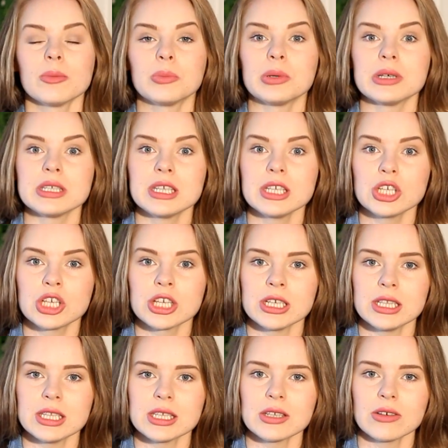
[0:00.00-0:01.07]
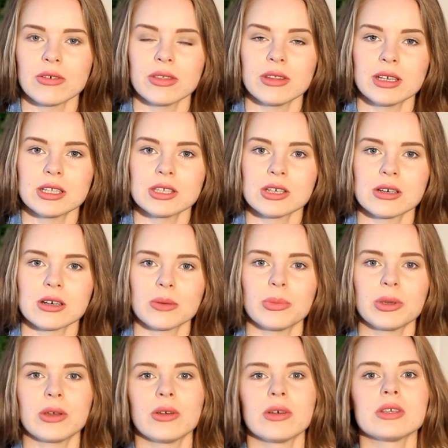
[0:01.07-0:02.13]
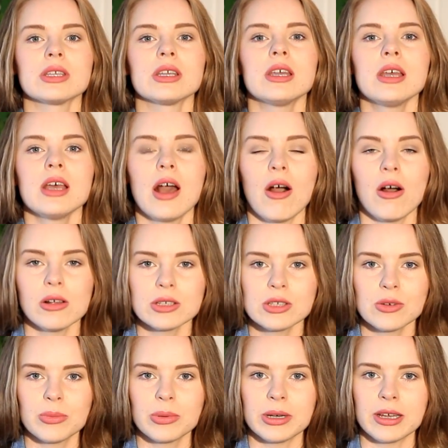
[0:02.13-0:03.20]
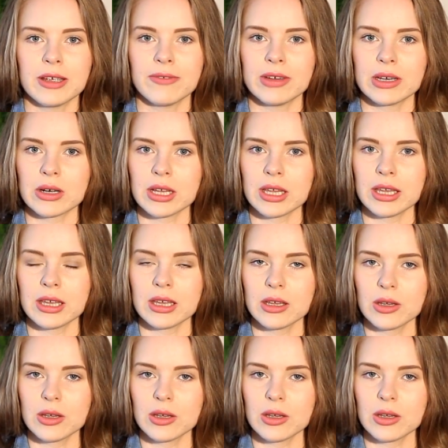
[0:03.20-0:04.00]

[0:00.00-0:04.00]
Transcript: positions on the guitar, because also by a very